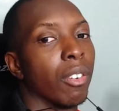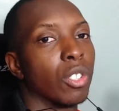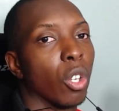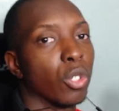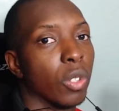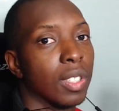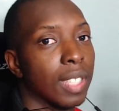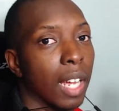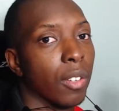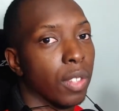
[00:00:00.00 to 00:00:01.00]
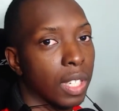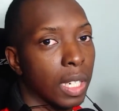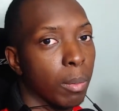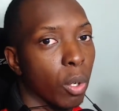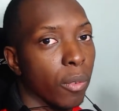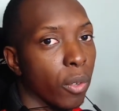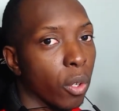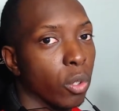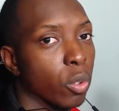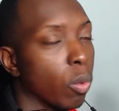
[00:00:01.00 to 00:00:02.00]
is also the sound of the keyboard for
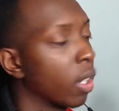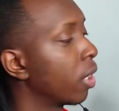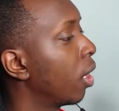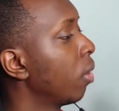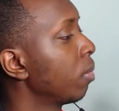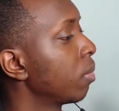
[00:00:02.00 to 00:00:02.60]
those who want to know.